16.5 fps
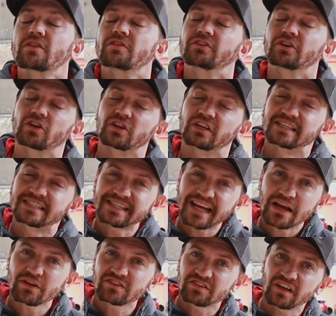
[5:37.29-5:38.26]
The only
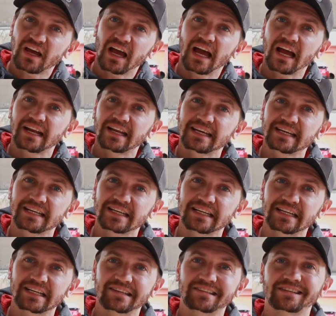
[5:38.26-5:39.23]
downside
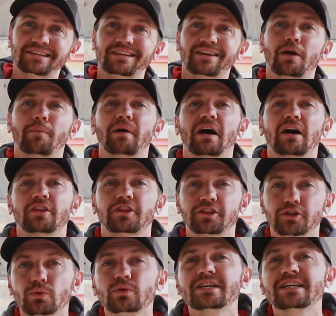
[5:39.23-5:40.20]
is that they're about
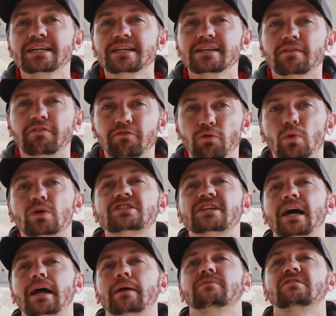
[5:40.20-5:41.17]
3 to 4
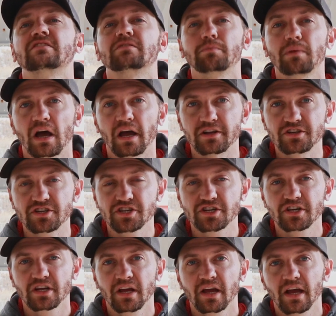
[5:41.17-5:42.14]
times as
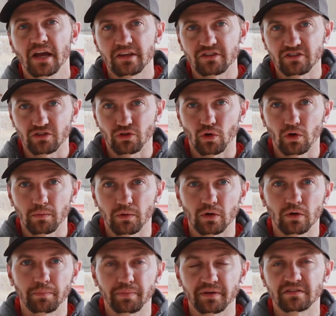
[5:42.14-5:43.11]
much as a
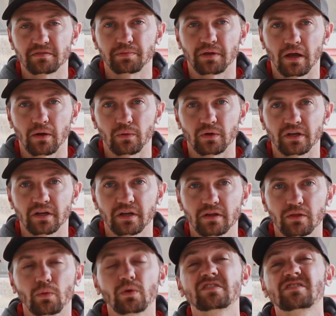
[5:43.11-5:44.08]
normal piece of plywood.
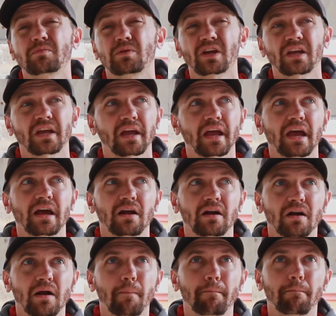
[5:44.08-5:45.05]
The ones I'm looking at
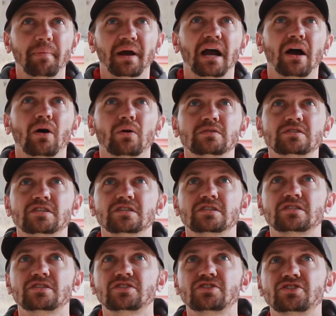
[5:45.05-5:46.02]
are about
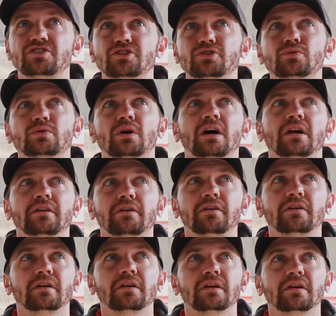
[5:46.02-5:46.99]

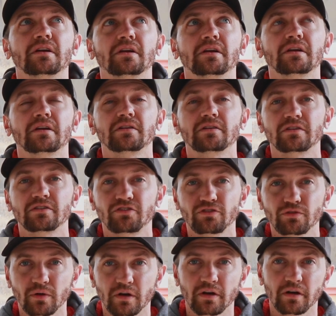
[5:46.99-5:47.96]
200 to
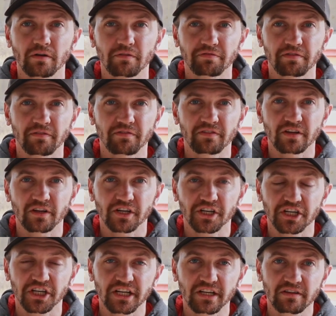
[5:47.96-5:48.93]
250 a
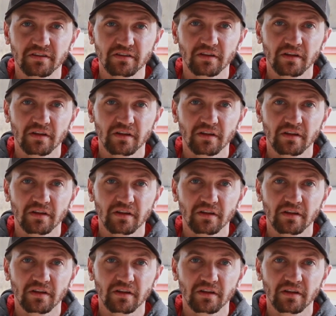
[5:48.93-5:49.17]
sheet.